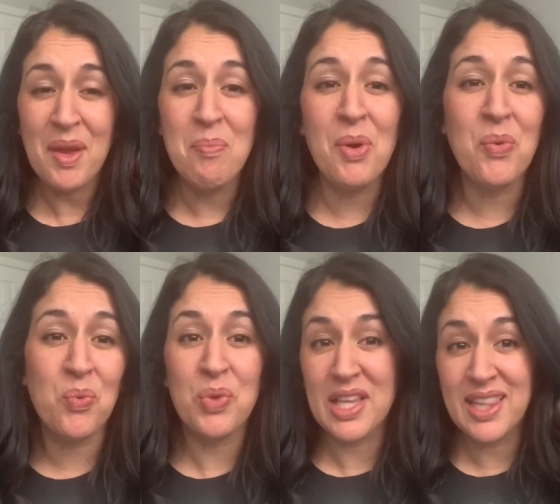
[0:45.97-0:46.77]
but
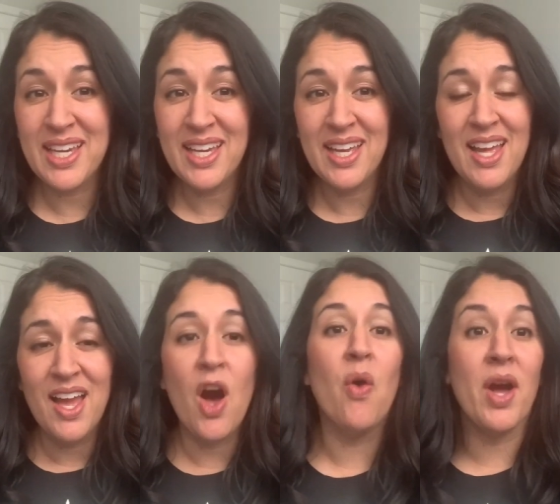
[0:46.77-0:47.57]
really,
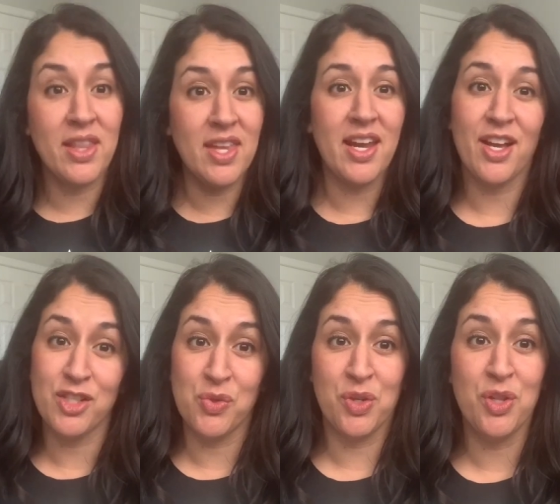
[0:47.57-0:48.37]
oh, and then I
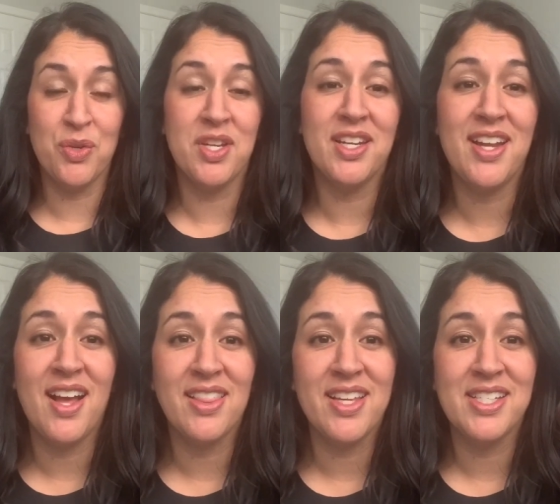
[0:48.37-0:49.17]
also included
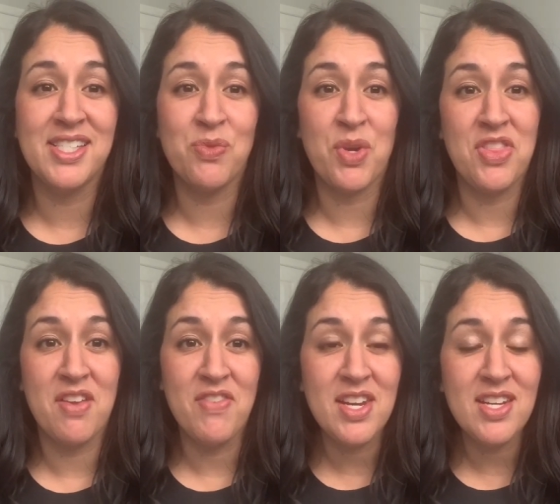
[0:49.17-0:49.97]
a list with the
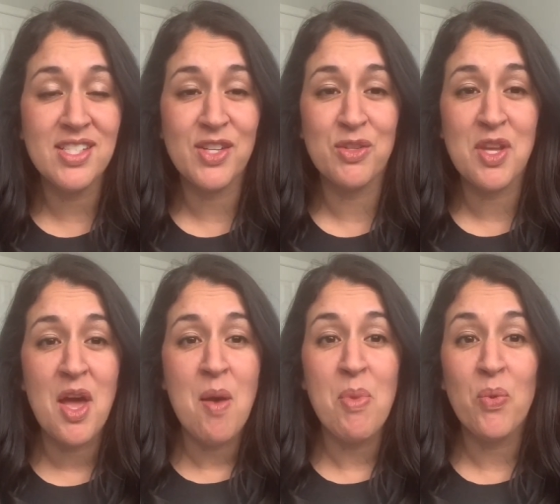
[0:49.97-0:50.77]
Infinity Stones.
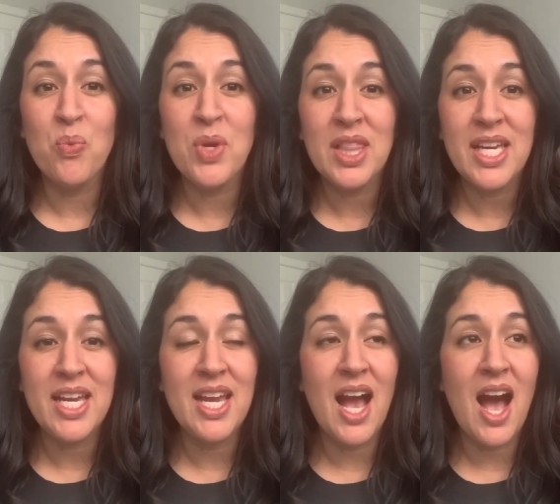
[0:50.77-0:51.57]
But
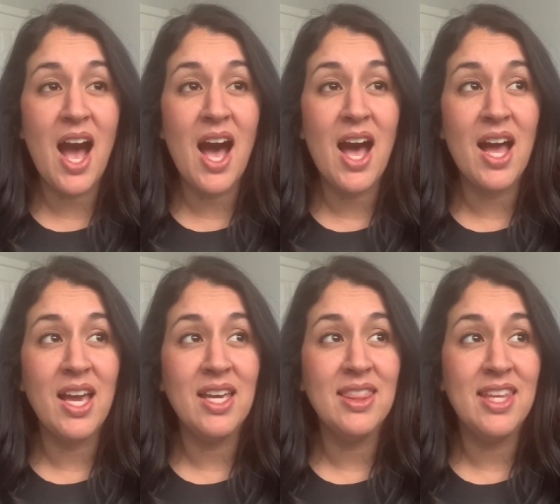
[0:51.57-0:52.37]
really,
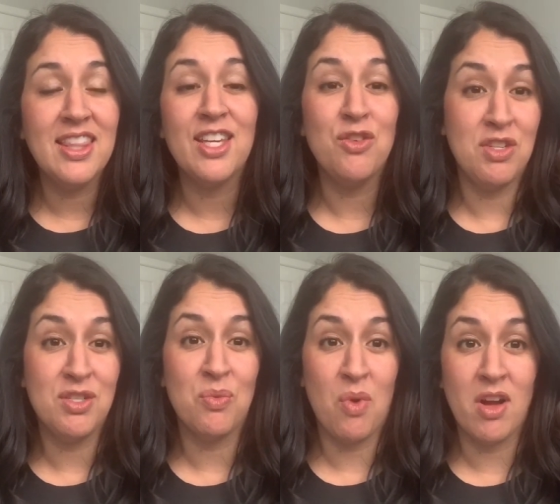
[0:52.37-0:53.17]
I think that you need
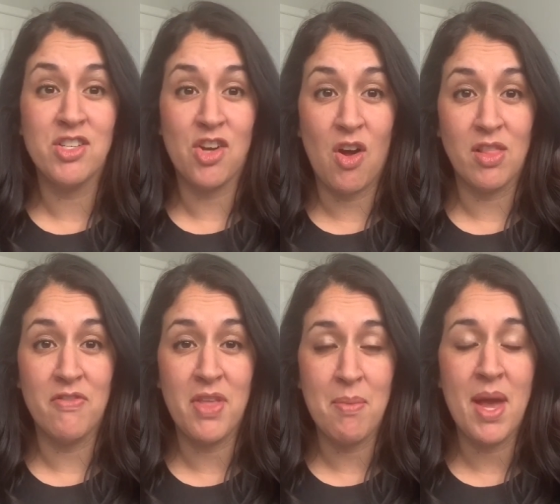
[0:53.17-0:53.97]
to watch all
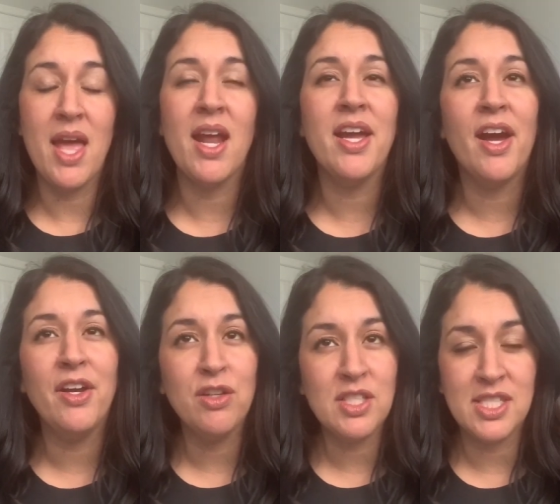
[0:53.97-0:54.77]
of them. And I
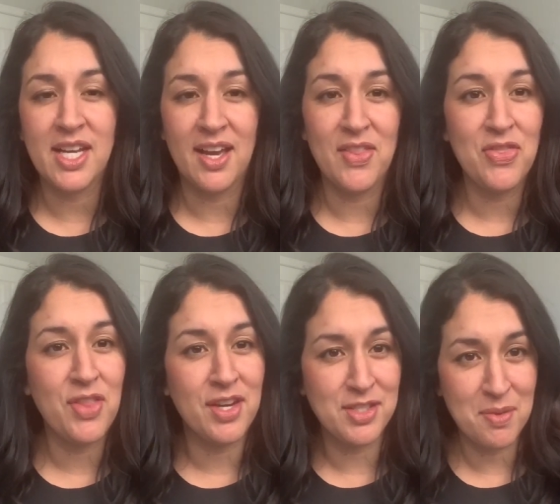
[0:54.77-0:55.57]
understand
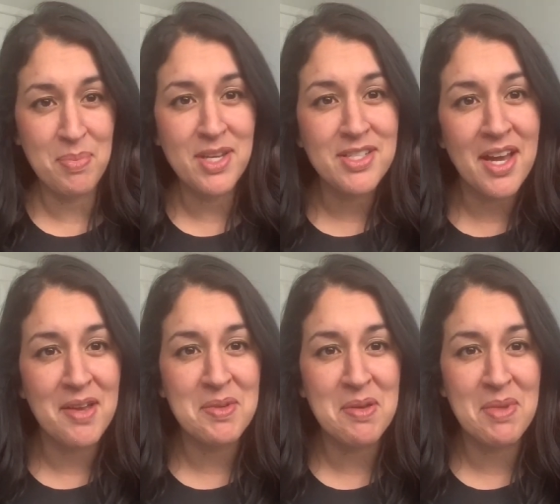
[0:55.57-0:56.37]
that it's a big
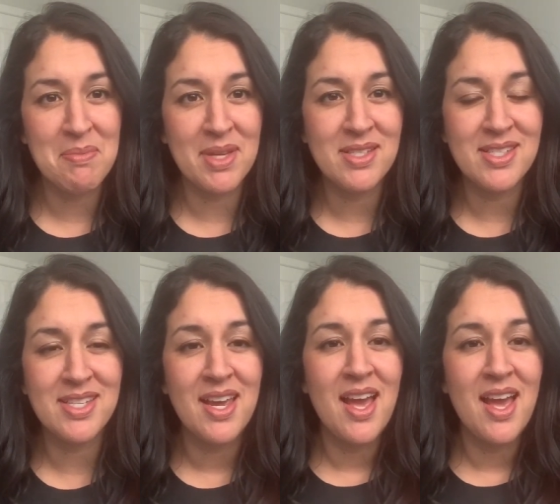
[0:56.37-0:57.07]
time commitment.